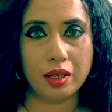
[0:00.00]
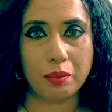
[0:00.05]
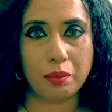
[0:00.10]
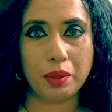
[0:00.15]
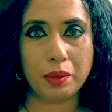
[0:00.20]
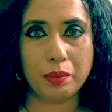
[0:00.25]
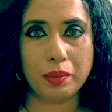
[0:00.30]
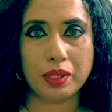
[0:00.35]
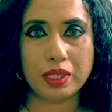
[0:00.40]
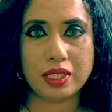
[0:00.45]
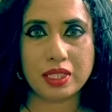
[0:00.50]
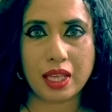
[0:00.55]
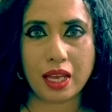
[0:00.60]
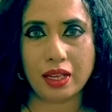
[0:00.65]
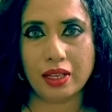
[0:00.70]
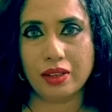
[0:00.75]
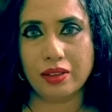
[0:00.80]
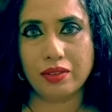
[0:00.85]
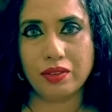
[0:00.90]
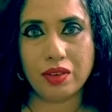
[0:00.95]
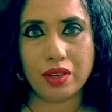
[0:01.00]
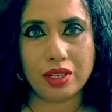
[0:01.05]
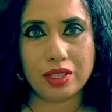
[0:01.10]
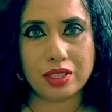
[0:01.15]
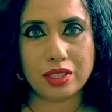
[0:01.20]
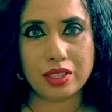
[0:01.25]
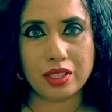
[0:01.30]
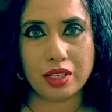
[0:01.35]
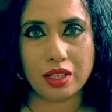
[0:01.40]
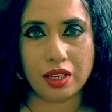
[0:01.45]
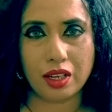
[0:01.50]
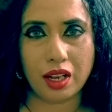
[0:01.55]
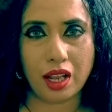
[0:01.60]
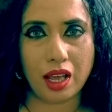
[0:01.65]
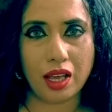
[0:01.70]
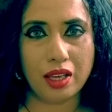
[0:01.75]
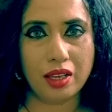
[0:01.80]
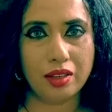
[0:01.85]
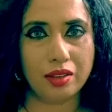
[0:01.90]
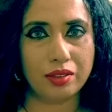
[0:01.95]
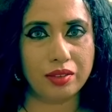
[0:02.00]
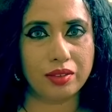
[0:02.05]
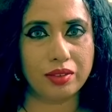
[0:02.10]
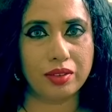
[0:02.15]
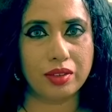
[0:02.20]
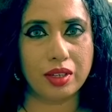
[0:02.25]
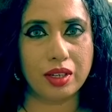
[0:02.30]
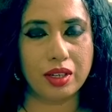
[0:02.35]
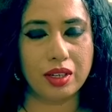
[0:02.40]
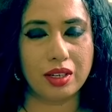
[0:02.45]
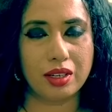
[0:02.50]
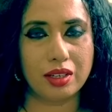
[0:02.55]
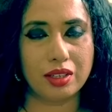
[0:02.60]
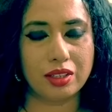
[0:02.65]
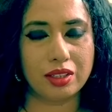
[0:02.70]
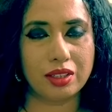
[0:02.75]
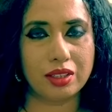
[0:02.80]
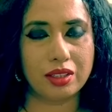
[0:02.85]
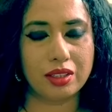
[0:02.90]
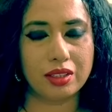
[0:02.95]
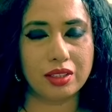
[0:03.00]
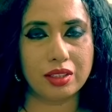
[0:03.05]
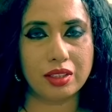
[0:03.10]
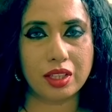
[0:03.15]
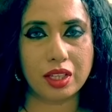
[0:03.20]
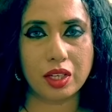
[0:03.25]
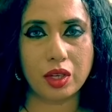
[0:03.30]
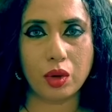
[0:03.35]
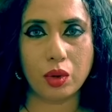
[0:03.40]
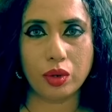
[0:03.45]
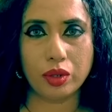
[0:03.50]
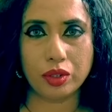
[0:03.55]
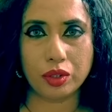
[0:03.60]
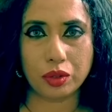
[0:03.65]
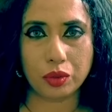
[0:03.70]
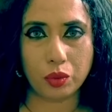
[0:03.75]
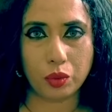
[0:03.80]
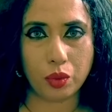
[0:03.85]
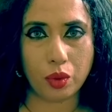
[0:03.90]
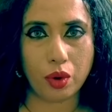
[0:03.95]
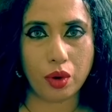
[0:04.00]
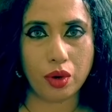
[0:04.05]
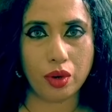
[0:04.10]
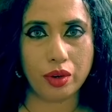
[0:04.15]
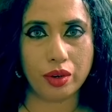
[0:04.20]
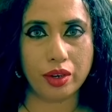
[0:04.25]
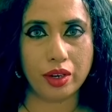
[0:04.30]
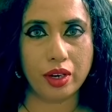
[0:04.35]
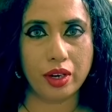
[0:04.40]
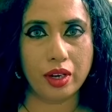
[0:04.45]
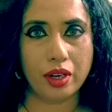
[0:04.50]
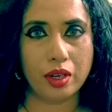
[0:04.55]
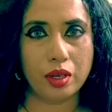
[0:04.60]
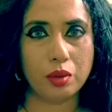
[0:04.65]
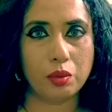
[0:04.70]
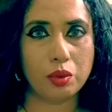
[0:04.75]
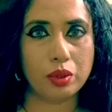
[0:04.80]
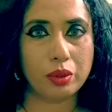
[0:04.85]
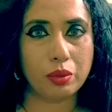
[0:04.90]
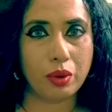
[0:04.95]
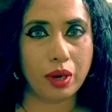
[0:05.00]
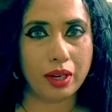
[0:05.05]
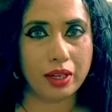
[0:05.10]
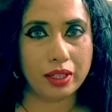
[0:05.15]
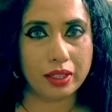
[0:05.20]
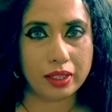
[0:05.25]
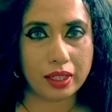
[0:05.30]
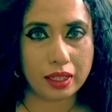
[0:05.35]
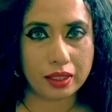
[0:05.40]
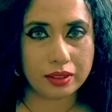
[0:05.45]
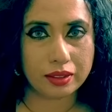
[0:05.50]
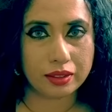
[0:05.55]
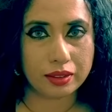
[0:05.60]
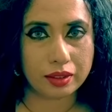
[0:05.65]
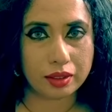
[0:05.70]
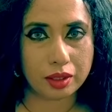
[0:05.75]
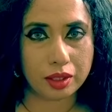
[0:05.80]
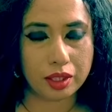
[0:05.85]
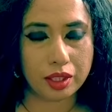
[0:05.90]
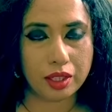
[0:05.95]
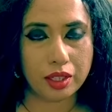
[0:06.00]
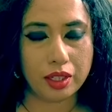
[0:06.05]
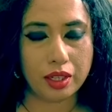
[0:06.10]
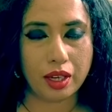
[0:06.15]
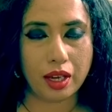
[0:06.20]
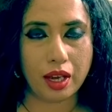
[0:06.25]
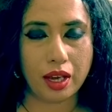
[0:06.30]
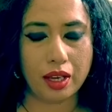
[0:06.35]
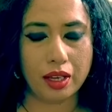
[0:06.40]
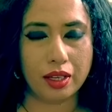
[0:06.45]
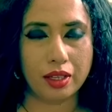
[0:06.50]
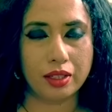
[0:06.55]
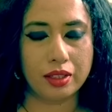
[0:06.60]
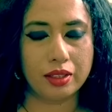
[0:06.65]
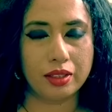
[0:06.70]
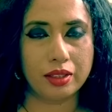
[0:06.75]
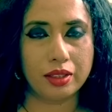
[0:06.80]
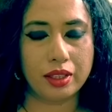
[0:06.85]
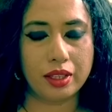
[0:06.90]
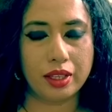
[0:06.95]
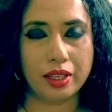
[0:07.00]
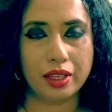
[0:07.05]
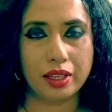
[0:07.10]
people sacrifice their life, they go into war with one another, and